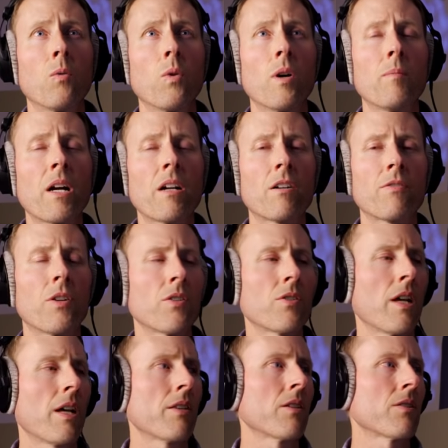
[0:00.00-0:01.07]
What microphone
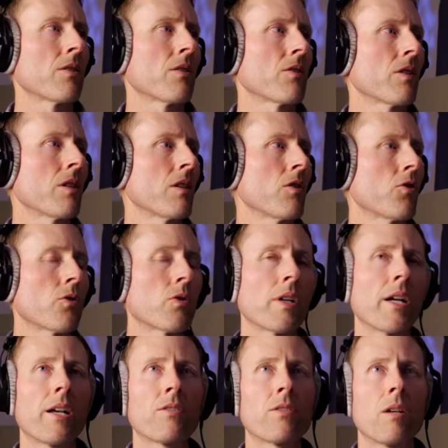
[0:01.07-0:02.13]
is that? This is the
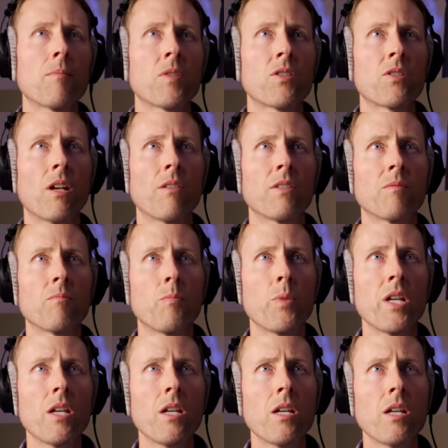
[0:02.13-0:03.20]
Shure S M seven
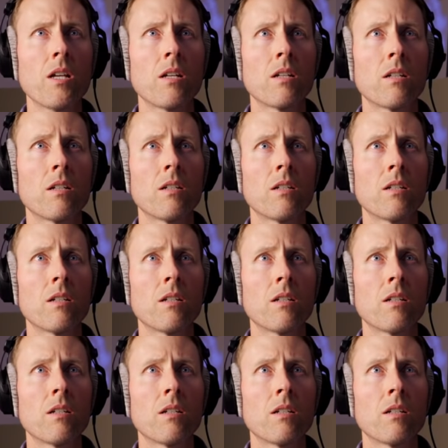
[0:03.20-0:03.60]
B.